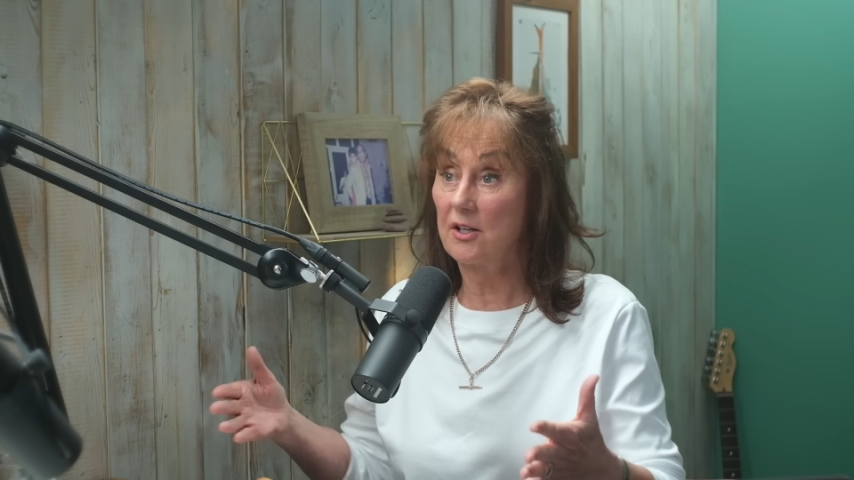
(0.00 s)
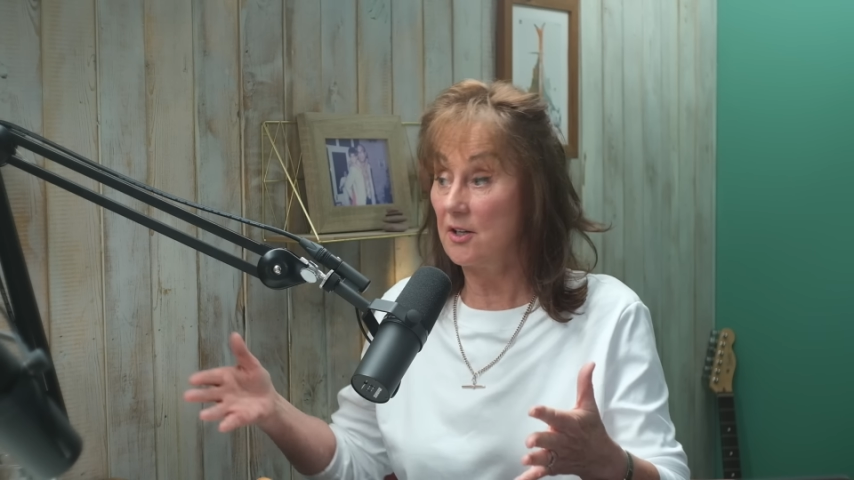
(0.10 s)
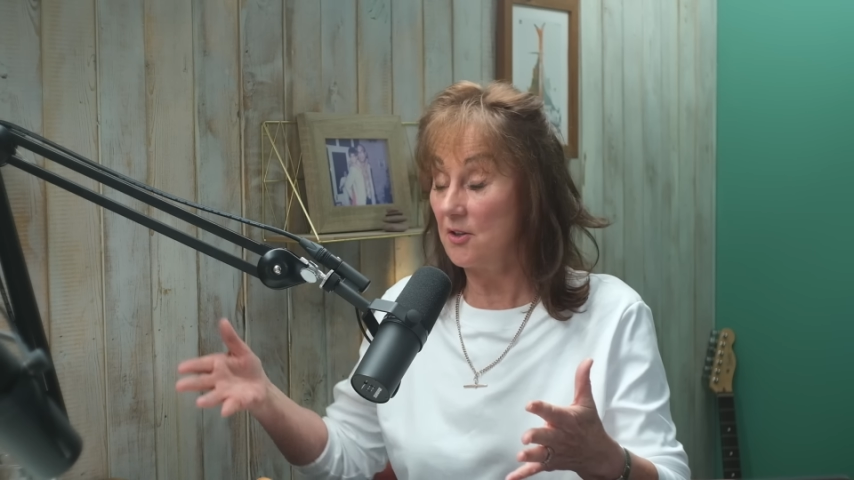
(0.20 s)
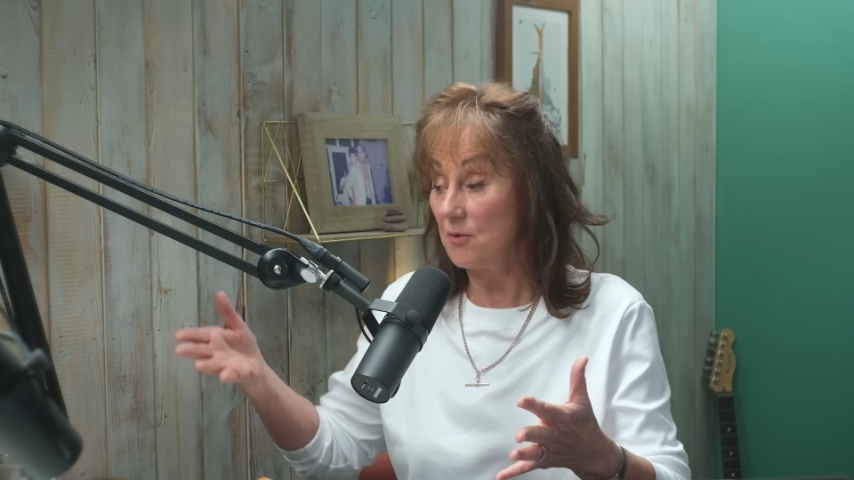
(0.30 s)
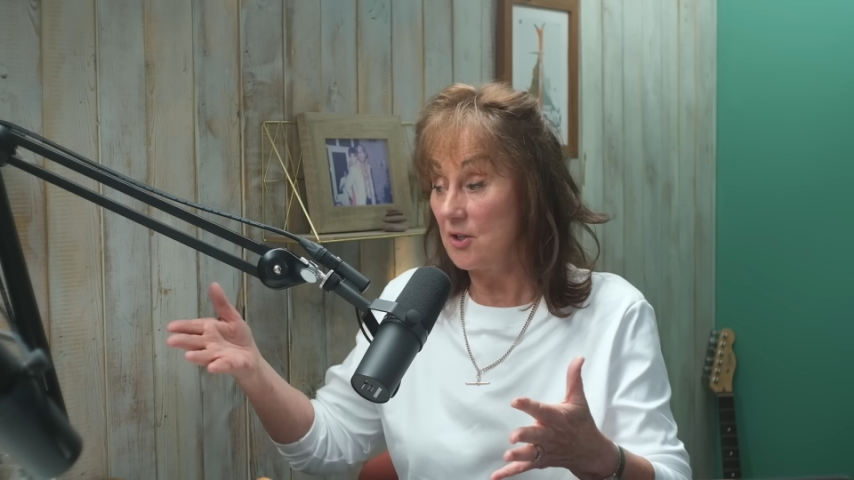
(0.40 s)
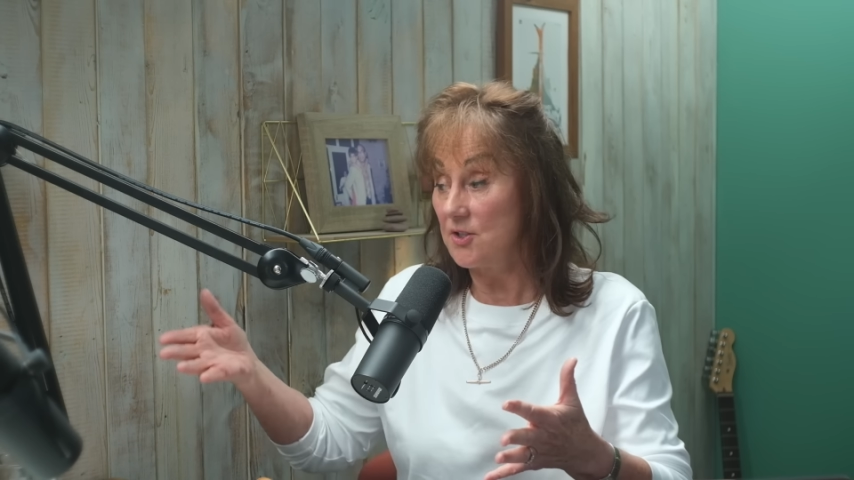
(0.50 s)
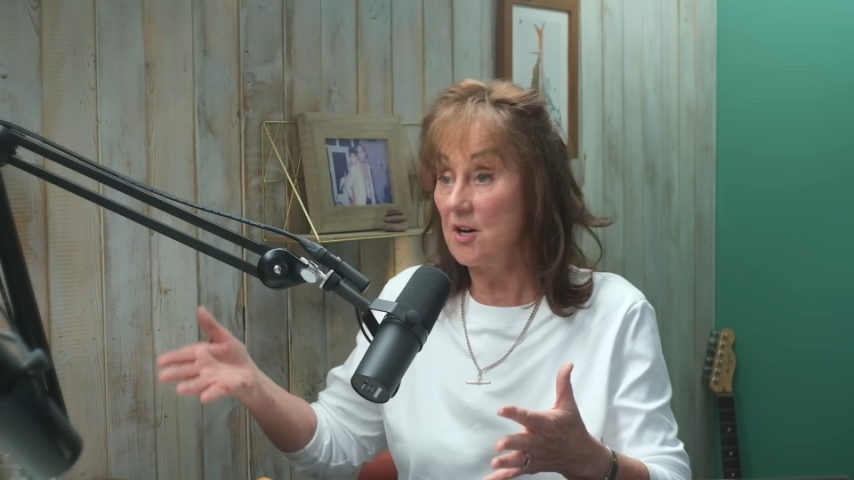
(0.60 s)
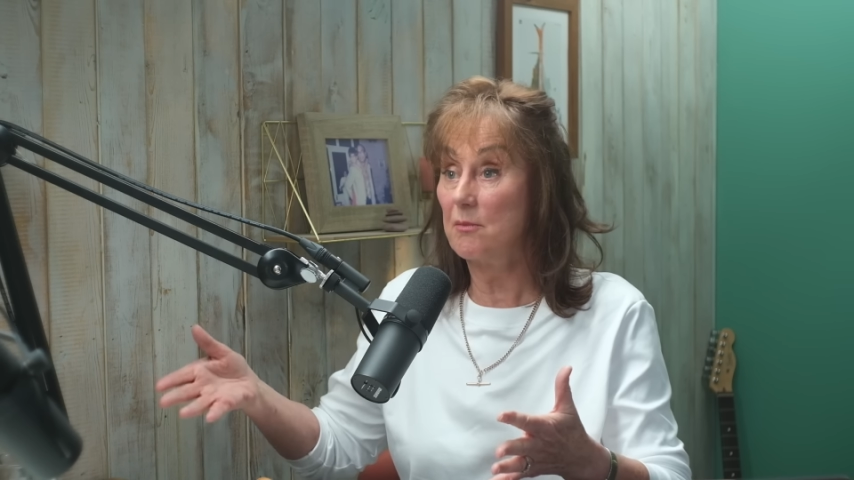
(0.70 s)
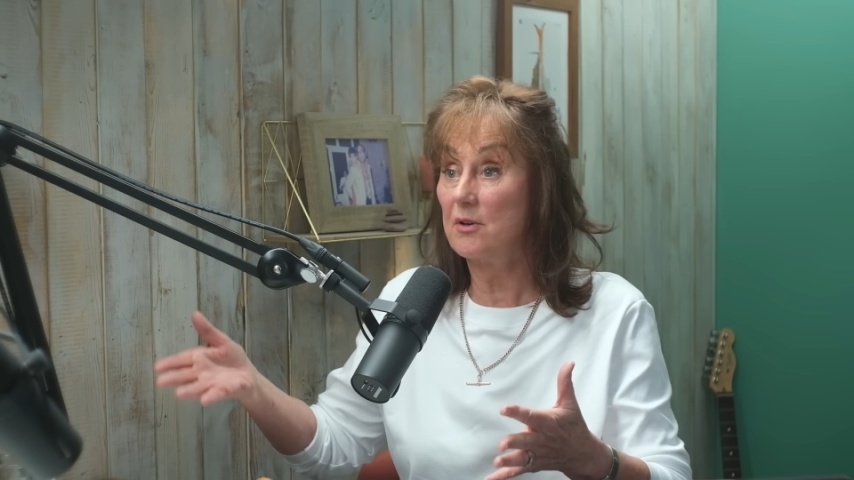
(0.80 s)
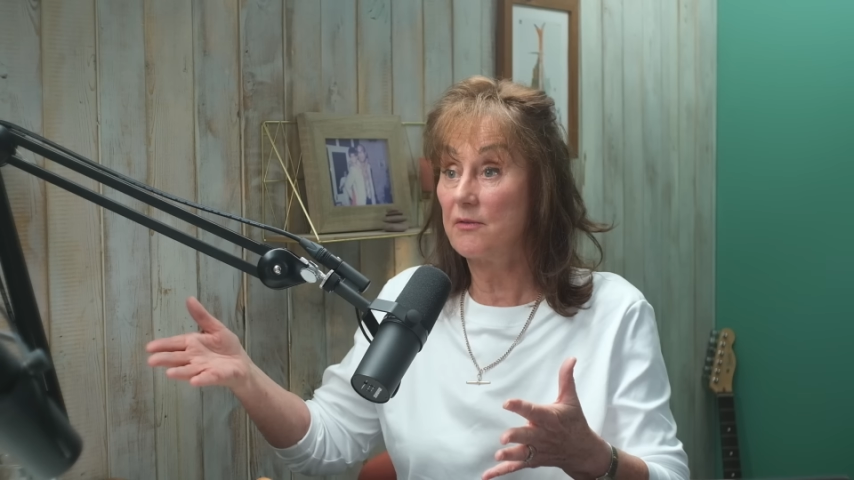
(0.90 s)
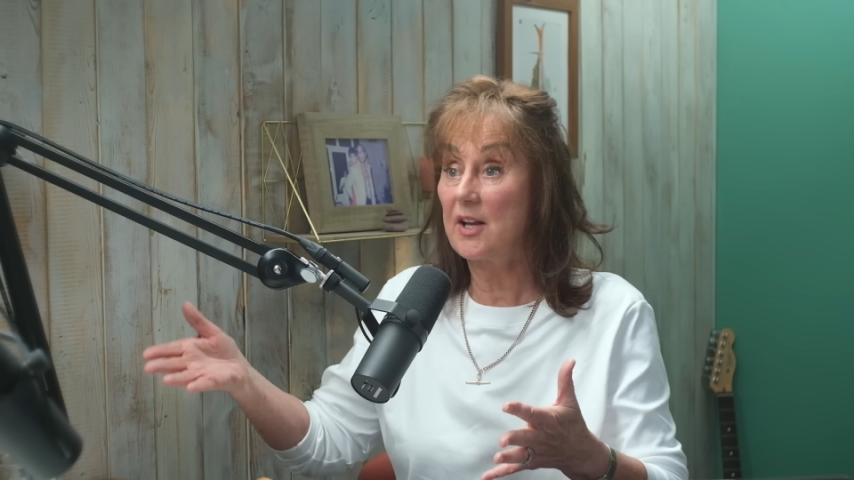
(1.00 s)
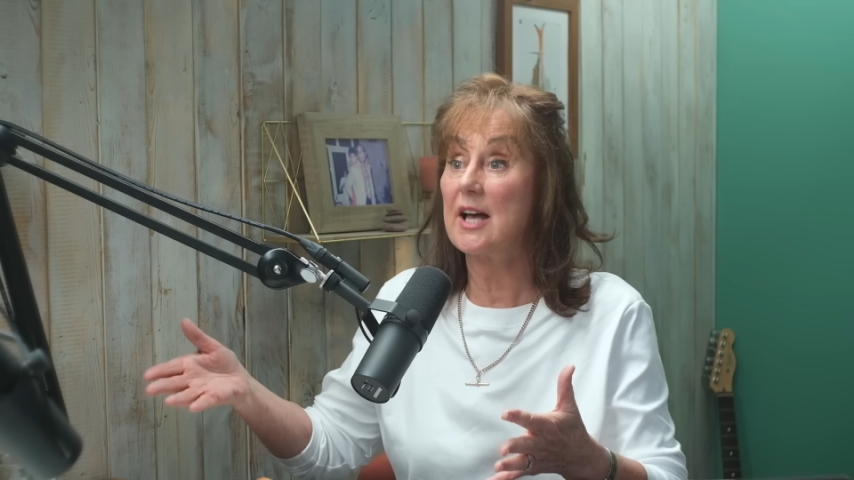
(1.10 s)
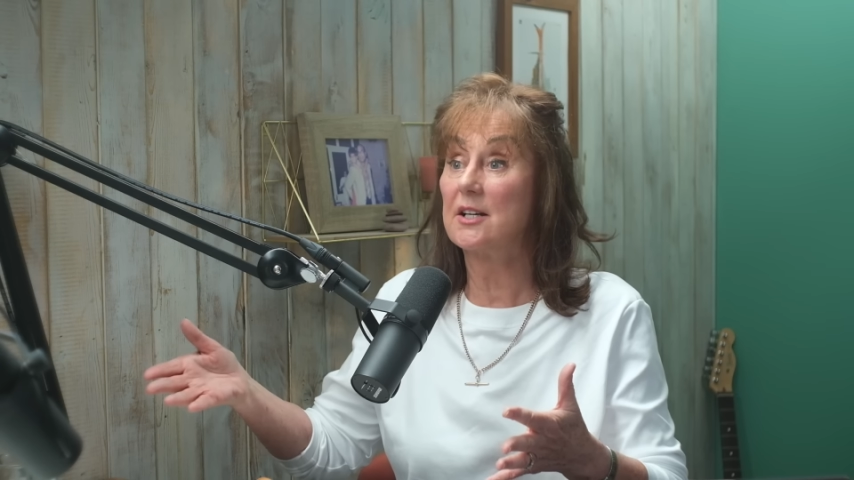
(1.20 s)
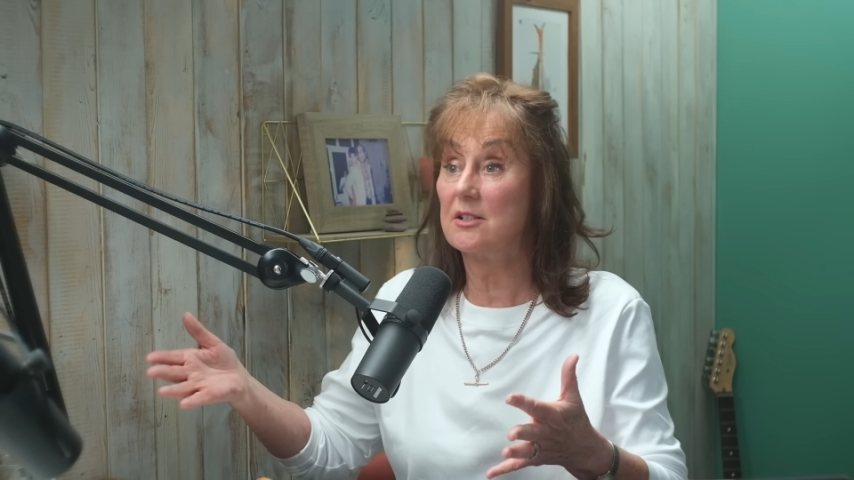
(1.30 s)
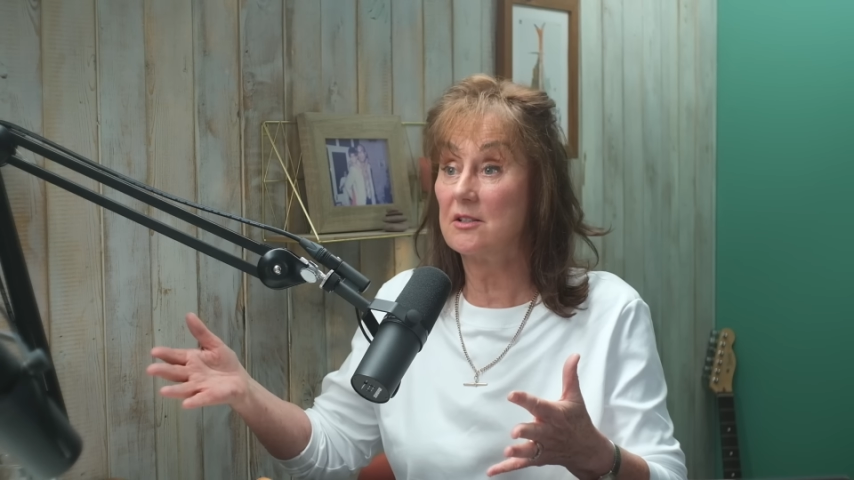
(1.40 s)
In other words, number of
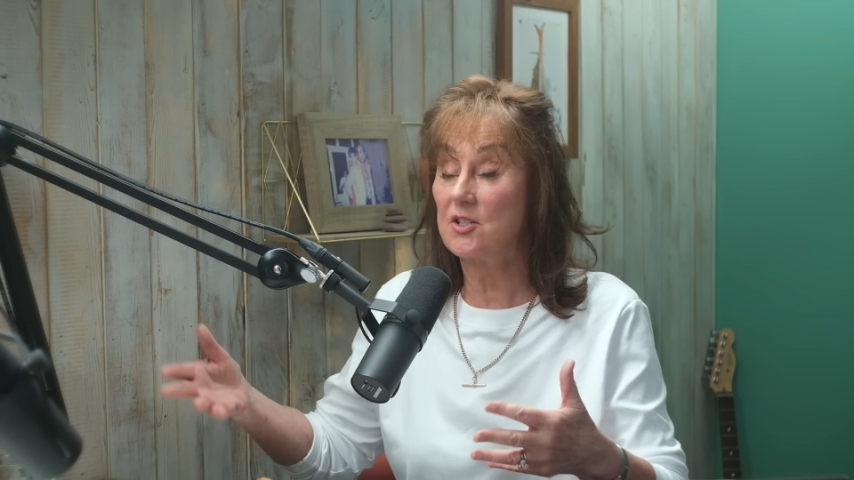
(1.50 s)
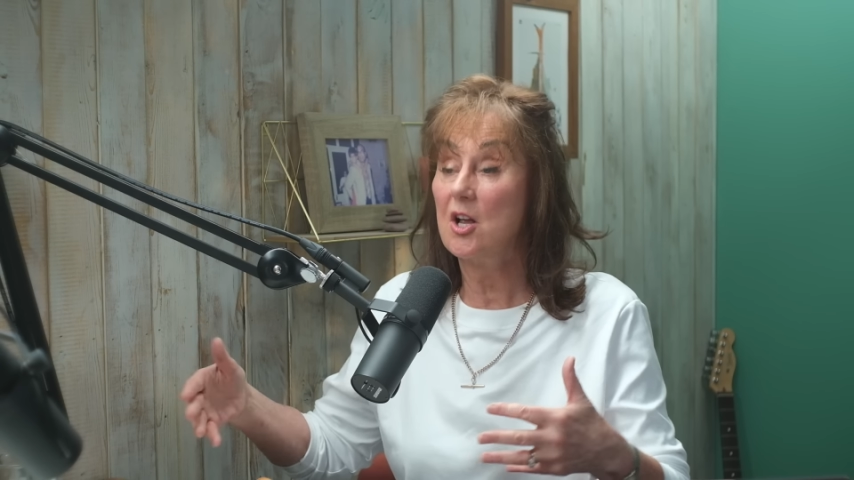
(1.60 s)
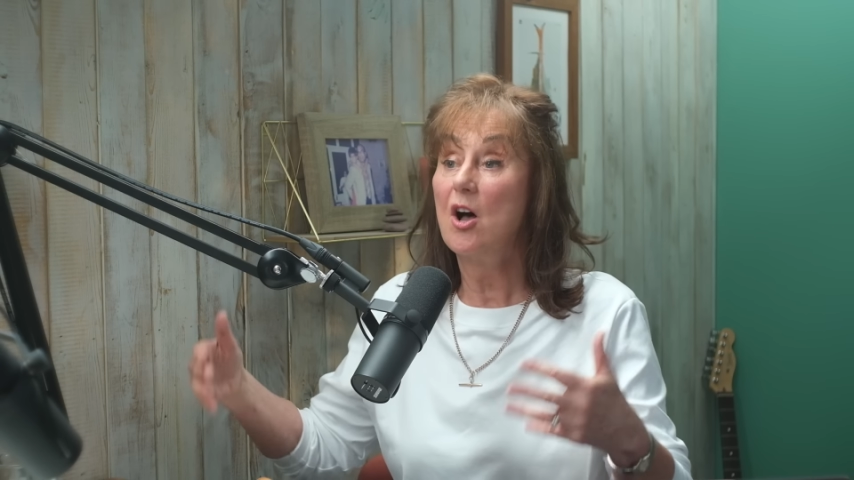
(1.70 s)
candles